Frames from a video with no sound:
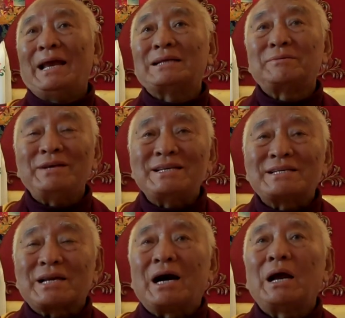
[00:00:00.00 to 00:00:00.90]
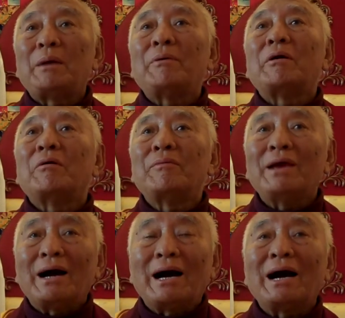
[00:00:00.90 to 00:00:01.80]
It's each time
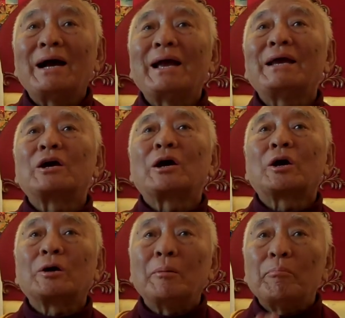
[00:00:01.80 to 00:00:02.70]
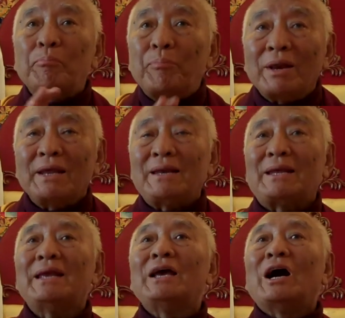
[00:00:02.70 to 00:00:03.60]
we are
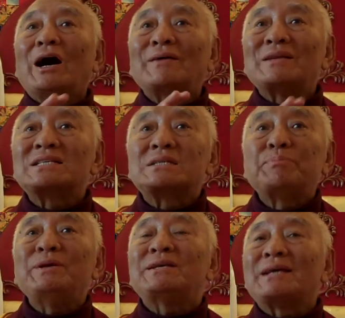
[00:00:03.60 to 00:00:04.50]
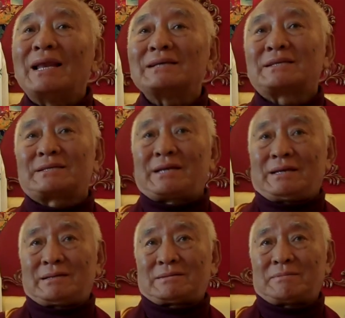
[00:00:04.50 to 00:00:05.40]
completely on the speechless
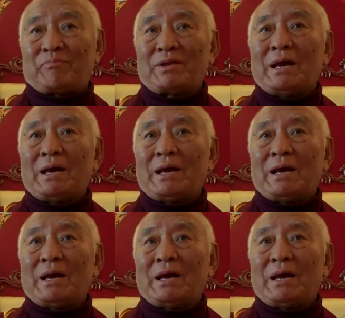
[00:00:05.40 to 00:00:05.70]
status.